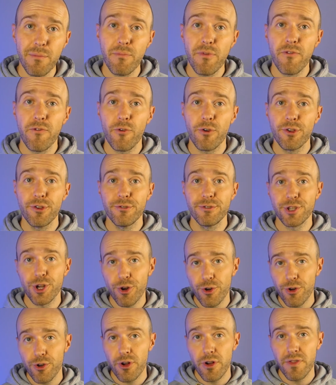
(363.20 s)
before you
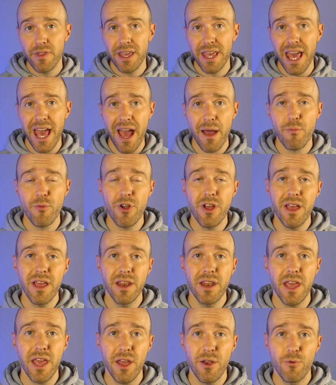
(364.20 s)
turn on the camera and
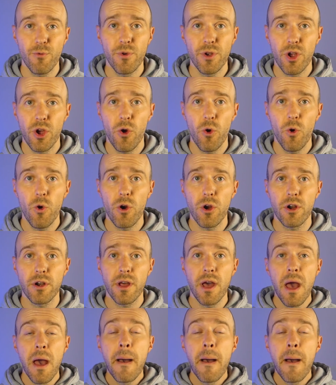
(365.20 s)
hit record.